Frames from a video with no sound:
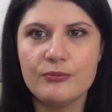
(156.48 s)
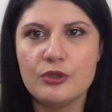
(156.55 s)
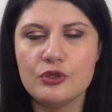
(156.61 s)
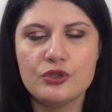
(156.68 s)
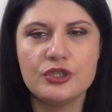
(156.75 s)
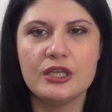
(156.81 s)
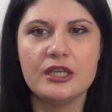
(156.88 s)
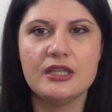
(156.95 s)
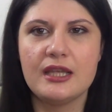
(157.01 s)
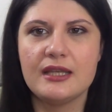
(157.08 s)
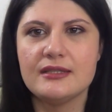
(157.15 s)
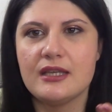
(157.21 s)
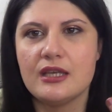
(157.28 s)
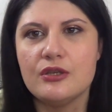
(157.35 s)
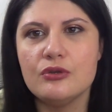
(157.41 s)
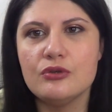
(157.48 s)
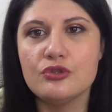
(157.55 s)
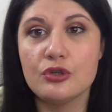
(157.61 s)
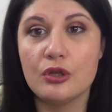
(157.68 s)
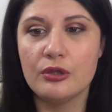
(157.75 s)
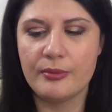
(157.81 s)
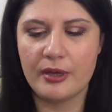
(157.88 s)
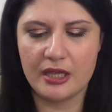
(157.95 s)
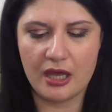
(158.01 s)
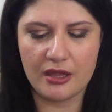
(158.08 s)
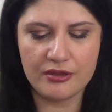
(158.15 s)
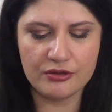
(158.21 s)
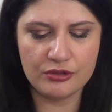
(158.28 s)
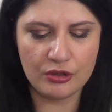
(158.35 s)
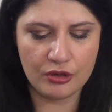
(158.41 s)
using it as I use all my
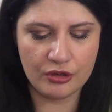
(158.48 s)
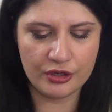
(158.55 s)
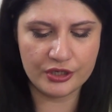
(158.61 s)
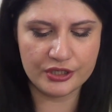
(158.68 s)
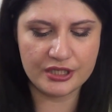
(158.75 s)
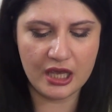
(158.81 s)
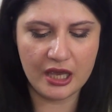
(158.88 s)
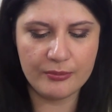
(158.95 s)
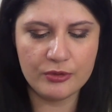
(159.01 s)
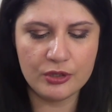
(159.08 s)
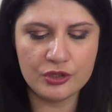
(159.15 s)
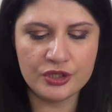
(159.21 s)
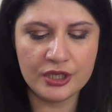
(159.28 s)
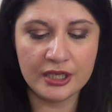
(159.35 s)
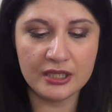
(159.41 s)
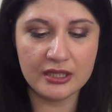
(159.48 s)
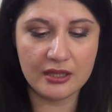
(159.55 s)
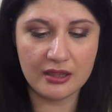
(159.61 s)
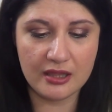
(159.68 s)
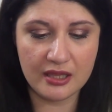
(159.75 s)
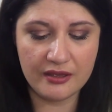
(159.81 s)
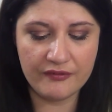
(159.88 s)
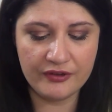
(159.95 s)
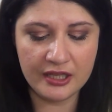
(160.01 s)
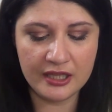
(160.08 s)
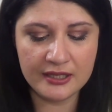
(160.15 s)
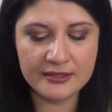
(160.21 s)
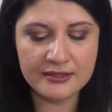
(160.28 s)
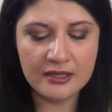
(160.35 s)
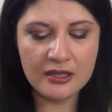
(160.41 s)
other toners. I'm using it in the
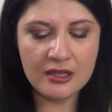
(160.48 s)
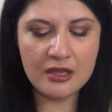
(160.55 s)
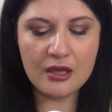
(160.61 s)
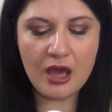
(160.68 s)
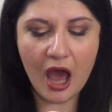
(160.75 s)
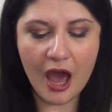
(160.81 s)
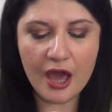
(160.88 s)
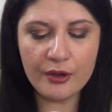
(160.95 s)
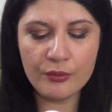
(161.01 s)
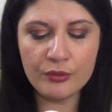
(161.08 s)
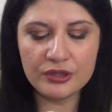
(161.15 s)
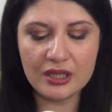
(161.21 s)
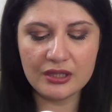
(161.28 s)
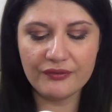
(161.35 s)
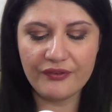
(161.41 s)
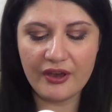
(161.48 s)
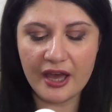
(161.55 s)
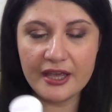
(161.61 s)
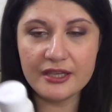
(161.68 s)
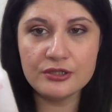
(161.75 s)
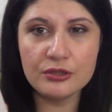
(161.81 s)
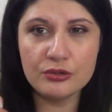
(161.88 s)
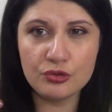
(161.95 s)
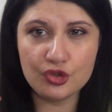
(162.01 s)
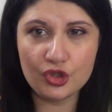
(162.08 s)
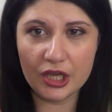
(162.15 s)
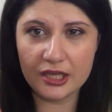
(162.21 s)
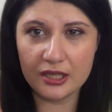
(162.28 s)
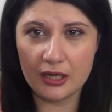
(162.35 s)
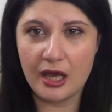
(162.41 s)
evenings. I would advise you to
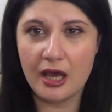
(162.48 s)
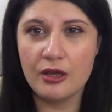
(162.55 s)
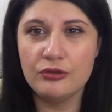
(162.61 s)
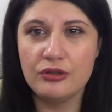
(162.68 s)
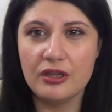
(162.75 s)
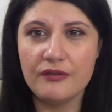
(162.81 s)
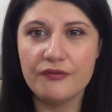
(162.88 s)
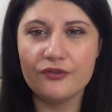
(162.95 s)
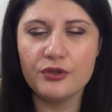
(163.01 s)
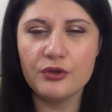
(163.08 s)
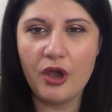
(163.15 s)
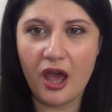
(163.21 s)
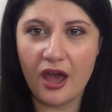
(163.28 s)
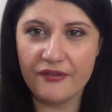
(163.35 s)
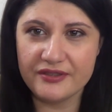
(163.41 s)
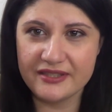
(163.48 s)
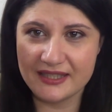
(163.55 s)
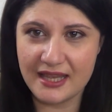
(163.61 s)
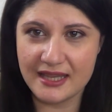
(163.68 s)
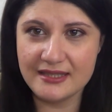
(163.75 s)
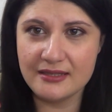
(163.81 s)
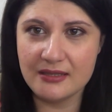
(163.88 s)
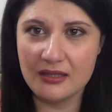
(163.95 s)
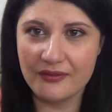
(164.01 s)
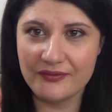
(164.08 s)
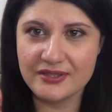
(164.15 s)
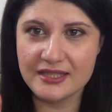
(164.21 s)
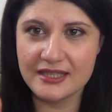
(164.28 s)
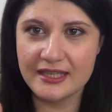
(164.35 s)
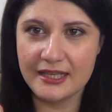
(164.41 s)
check it out if you have
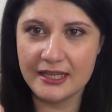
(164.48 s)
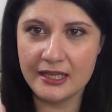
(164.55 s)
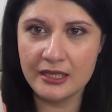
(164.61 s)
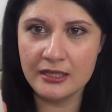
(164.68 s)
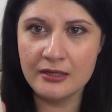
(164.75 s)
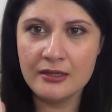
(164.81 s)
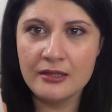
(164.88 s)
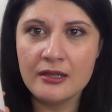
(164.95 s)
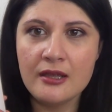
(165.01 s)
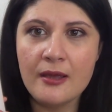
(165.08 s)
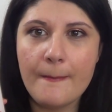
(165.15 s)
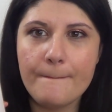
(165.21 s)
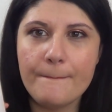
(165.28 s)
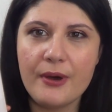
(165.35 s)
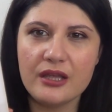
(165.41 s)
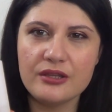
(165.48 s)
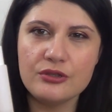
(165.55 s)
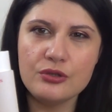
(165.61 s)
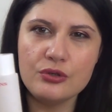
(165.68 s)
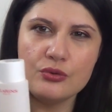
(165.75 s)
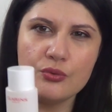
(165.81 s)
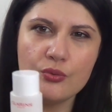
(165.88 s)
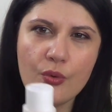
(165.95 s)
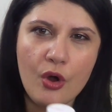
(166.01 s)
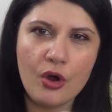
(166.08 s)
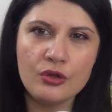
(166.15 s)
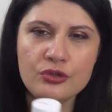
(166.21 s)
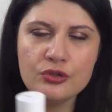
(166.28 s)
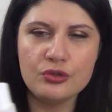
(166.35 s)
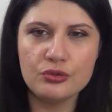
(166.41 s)
sensitive skin, but you
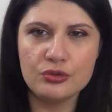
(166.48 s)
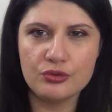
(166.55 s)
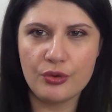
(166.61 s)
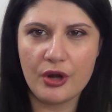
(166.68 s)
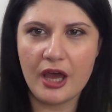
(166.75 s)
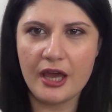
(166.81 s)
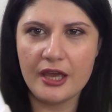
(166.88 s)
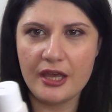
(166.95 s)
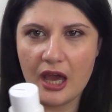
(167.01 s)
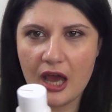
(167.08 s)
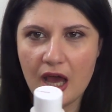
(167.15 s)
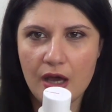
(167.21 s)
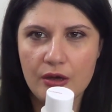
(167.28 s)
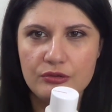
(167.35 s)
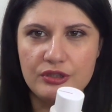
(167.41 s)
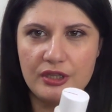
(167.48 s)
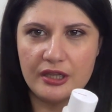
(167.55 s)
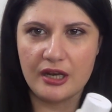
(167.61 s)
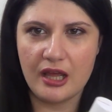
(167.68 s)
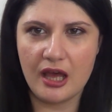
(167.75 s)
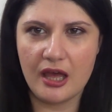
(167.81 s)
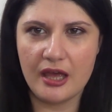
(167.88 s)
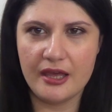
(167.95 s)
want to try out an